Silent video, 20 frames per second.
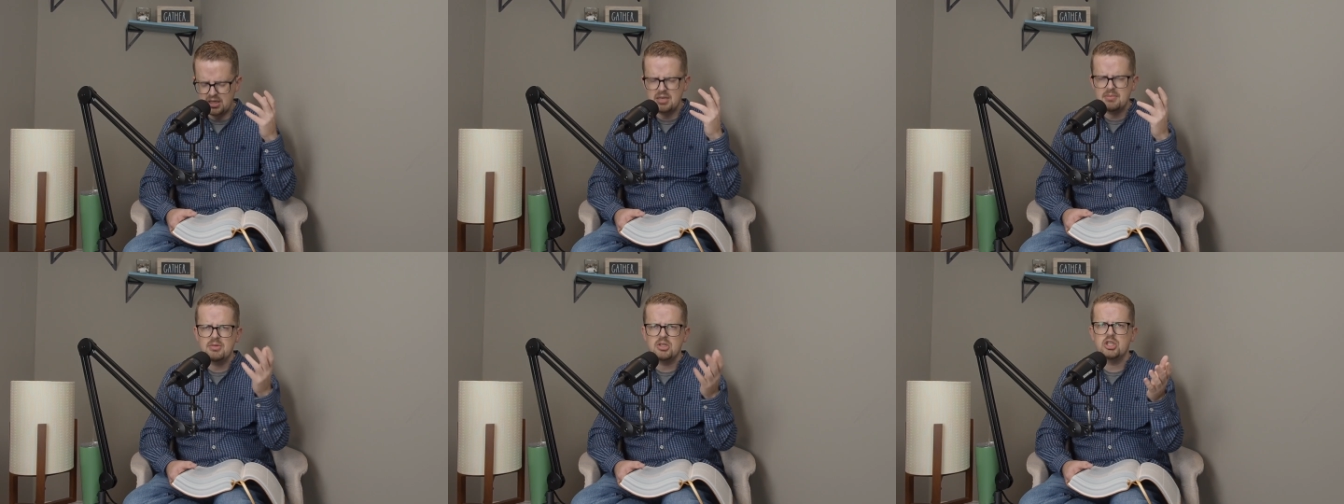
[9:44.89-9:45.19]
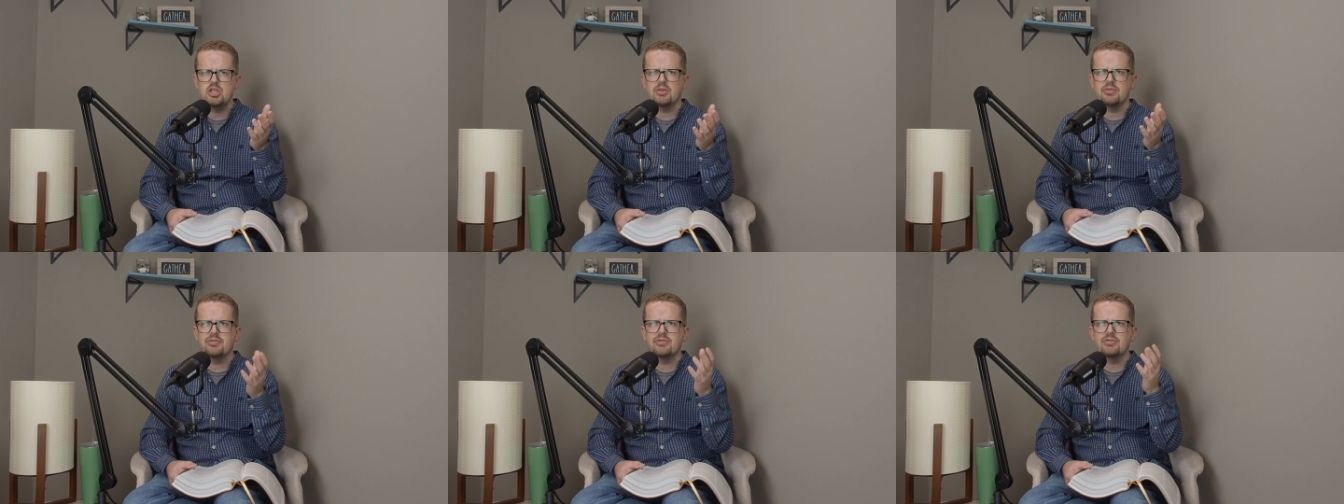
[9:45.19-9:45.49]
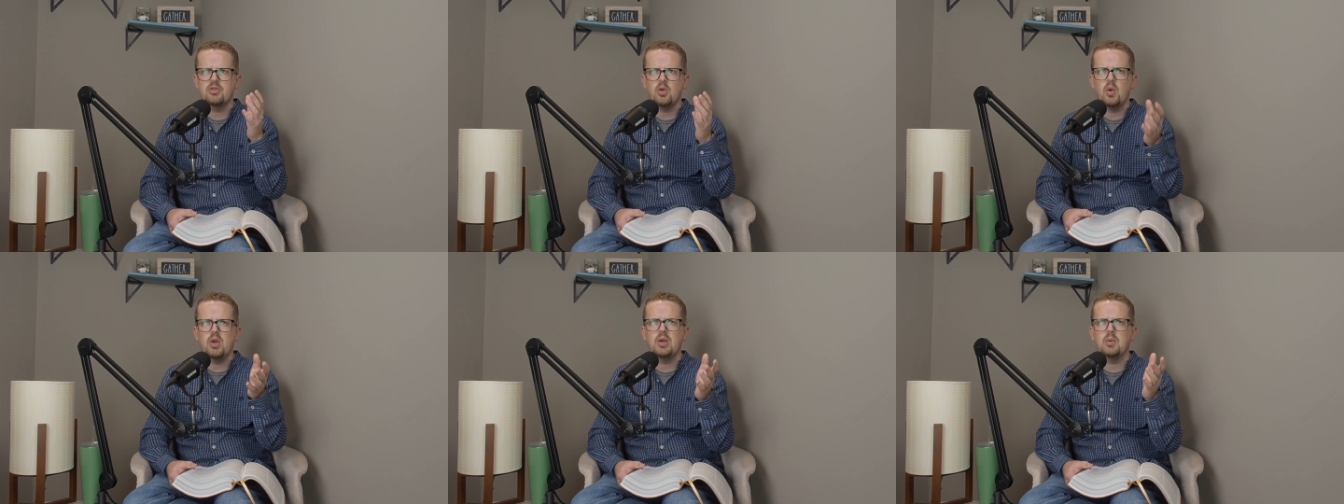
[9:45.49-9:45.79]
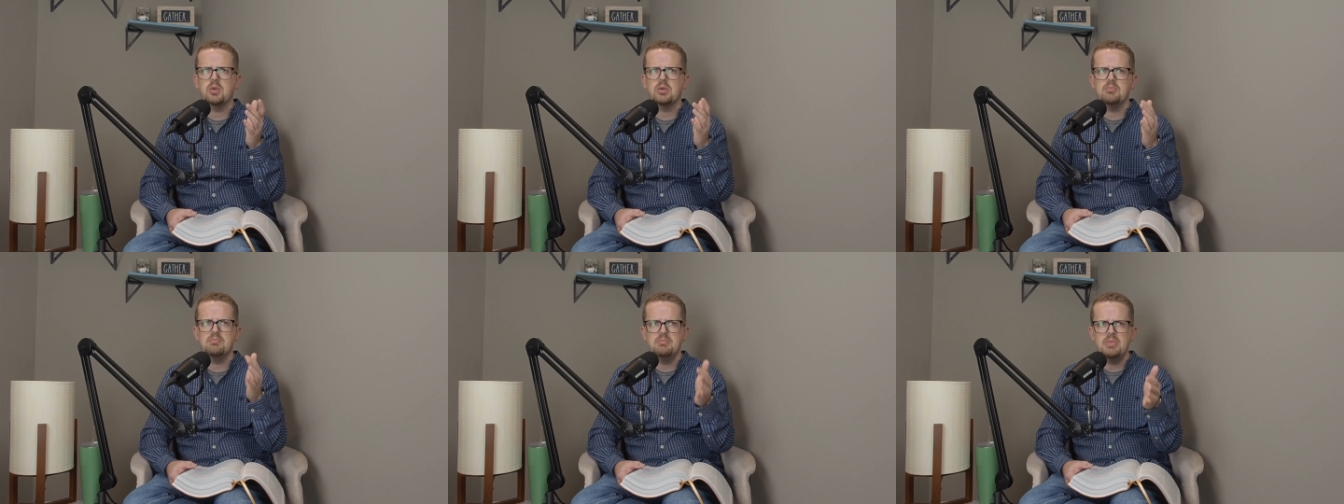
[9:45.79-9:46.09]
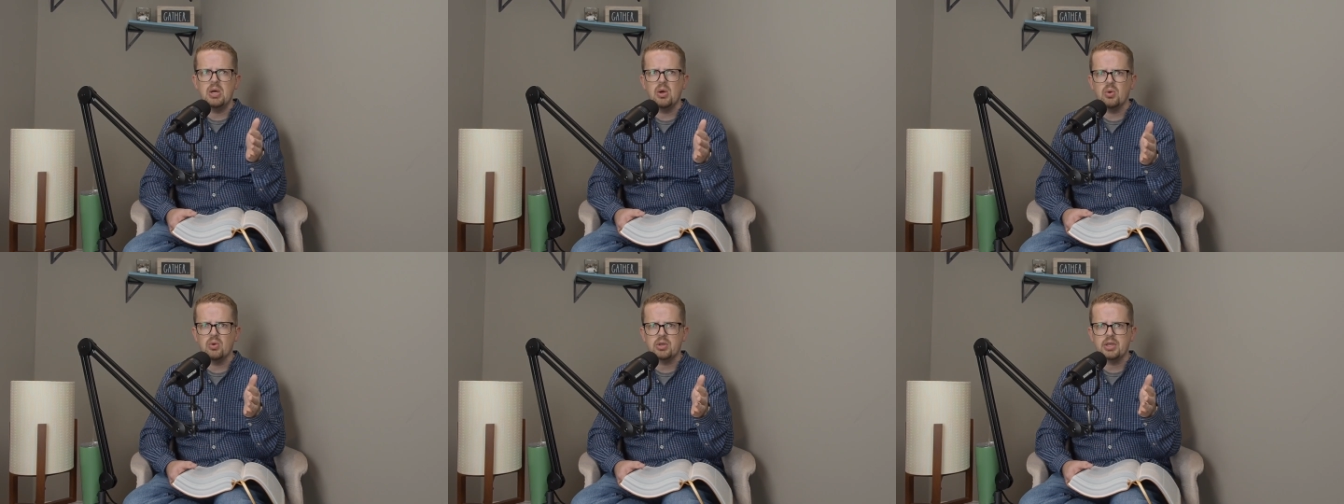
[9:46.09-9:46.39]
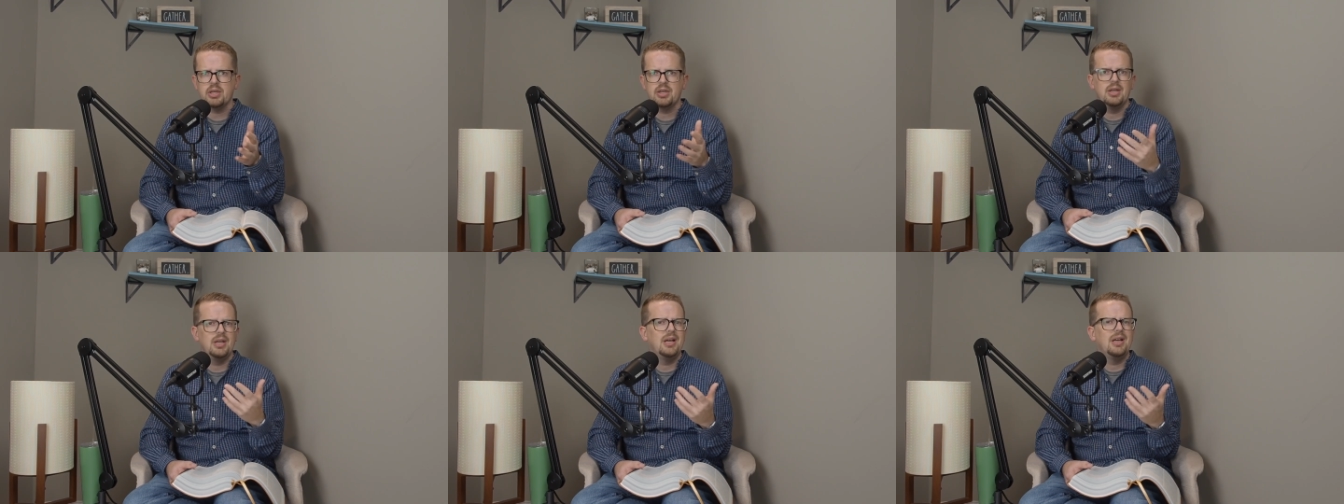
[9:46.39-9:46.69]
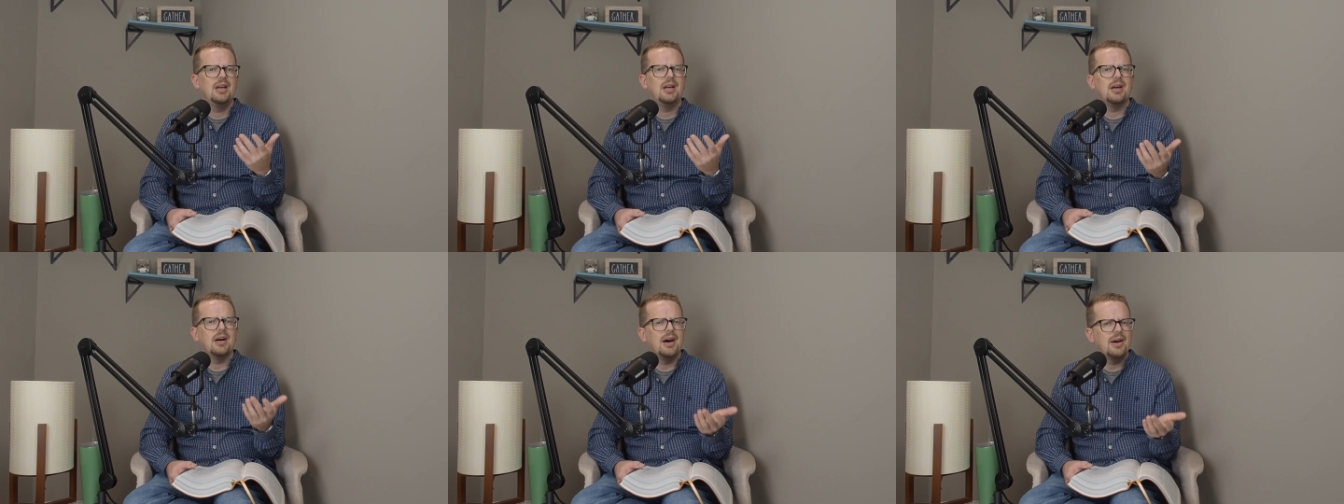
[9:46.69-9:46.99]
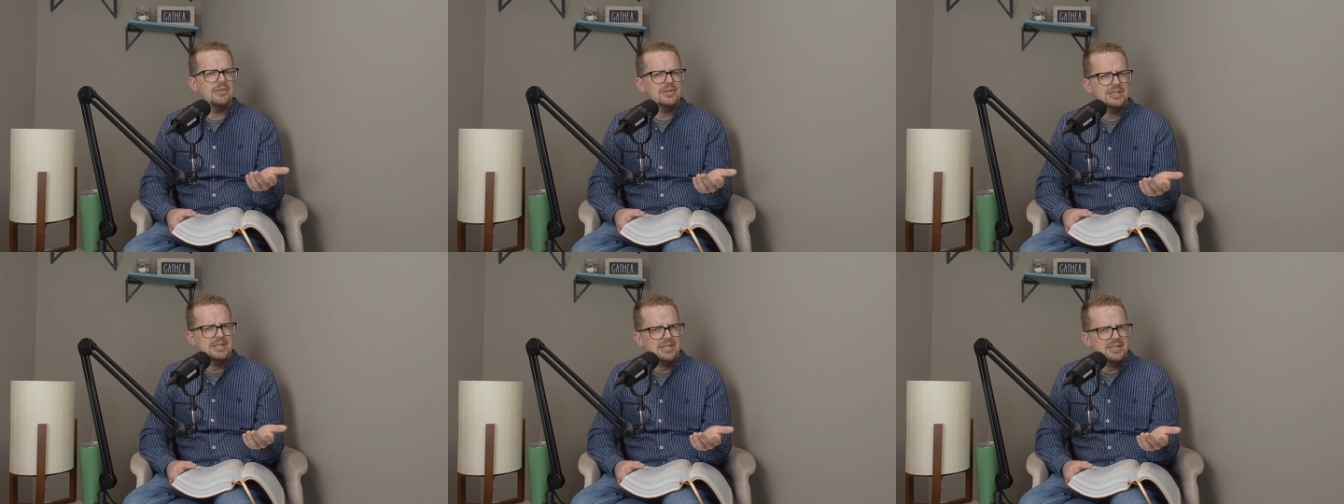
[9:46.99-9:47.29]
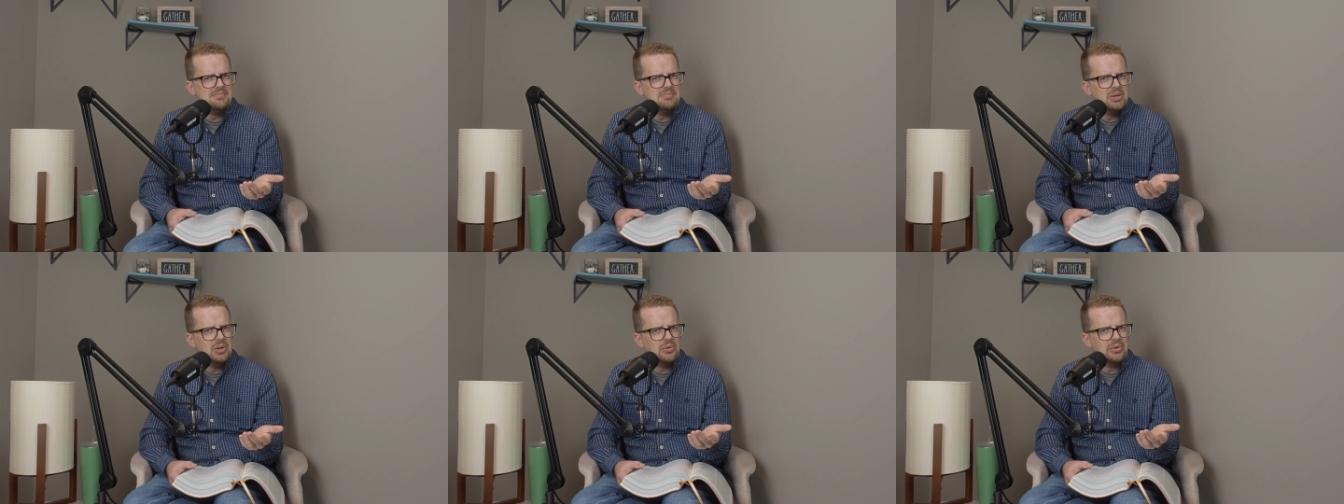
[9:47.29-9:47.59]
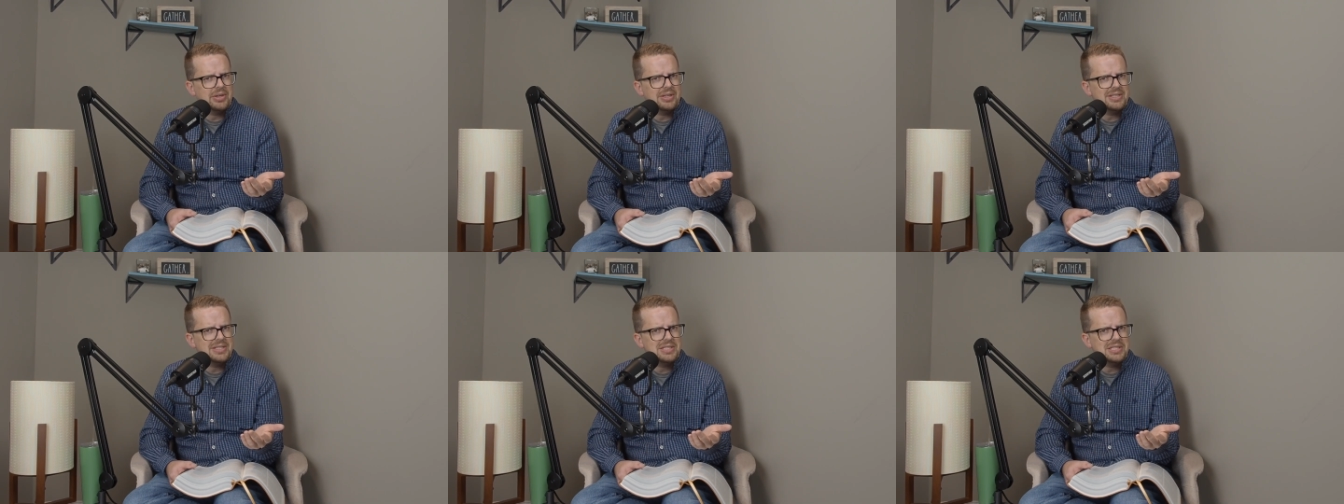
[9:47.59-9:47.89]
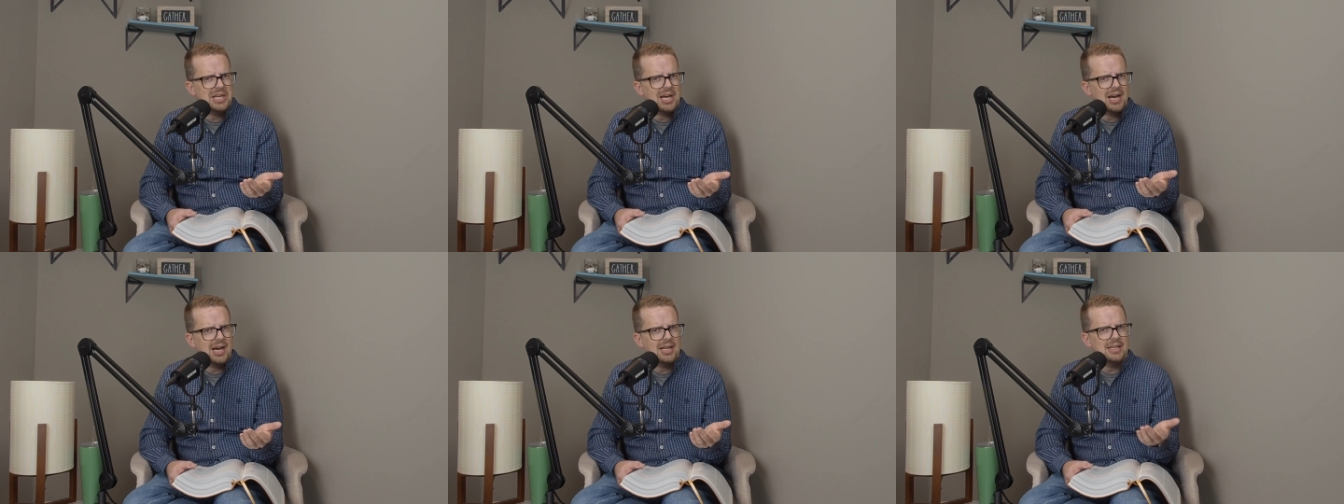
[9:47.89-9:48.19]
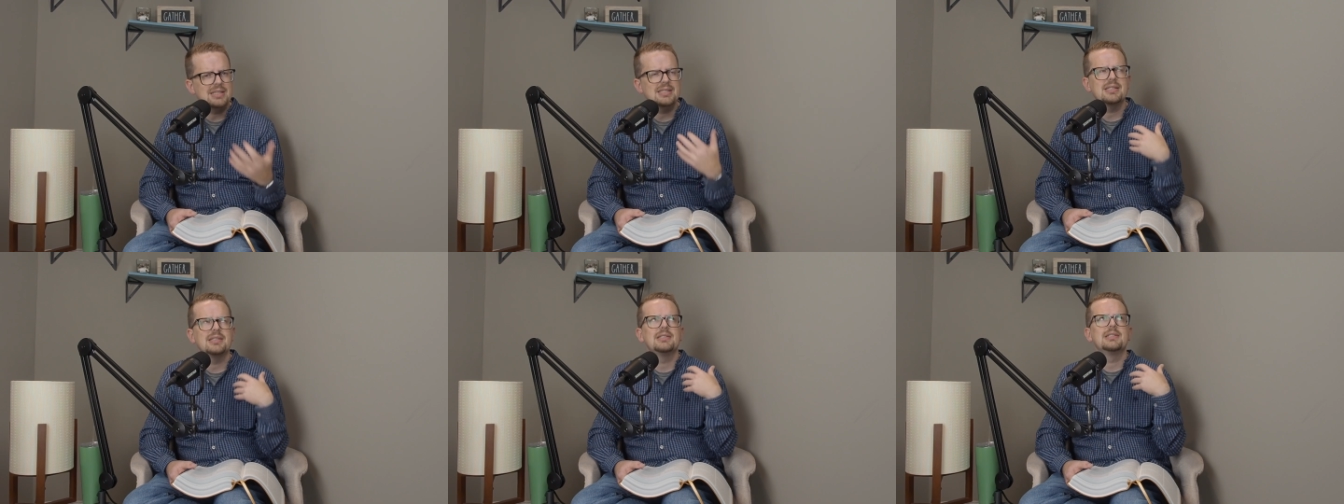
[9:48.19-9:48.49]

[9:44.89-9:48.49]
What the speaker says: image of flowing with milk. Obviously, milk is not